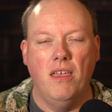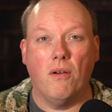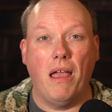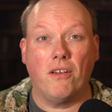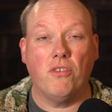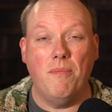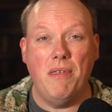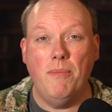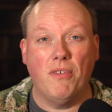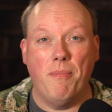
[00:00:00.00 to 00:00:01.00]
There are actually
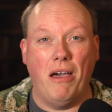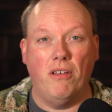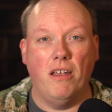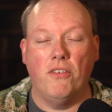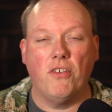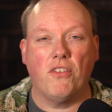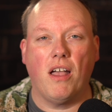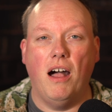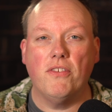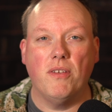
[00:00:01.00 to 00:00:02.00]
memes about it. It's just
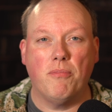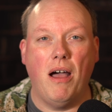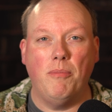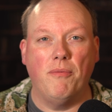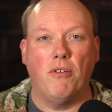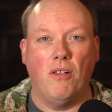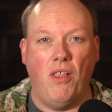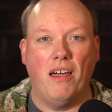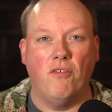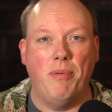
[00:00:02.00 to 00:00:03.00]
a constant problem for a
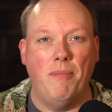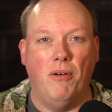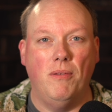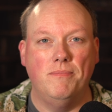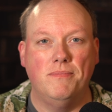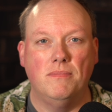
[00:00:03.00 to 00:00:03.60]
lot of people.